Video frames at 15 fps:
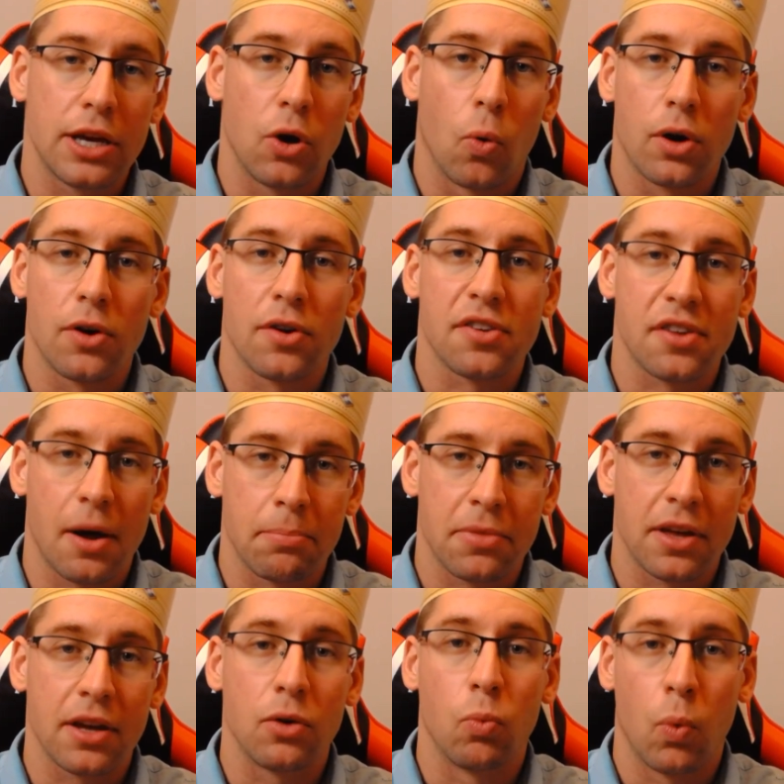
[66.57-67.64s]
order
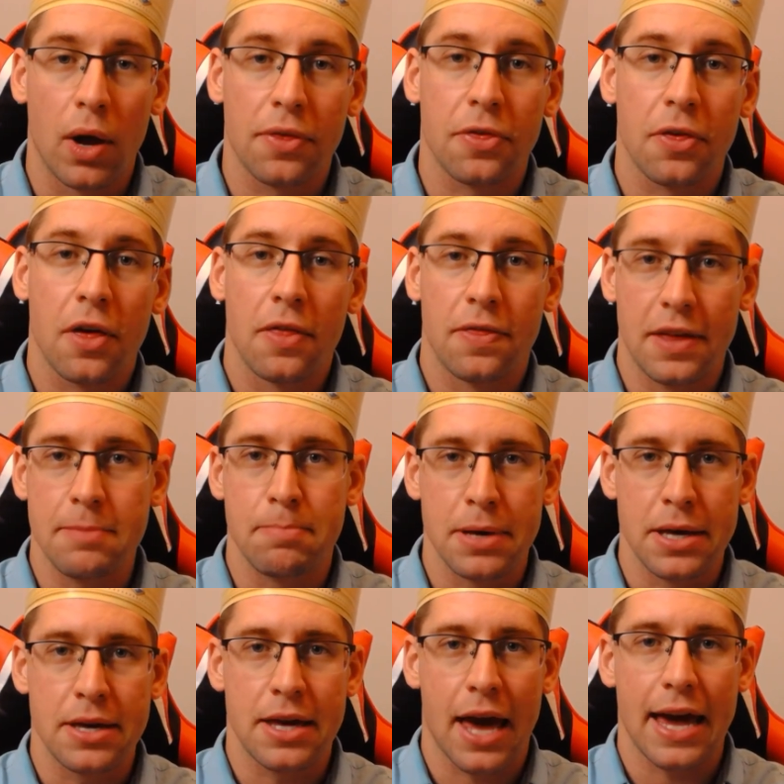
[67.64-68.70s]
something with the
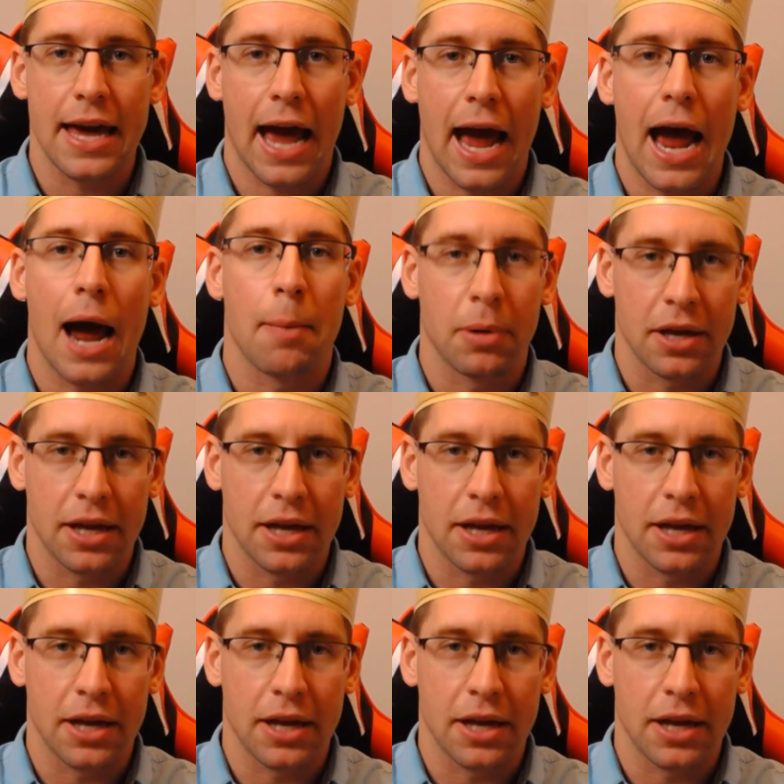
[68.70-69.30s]
BK app.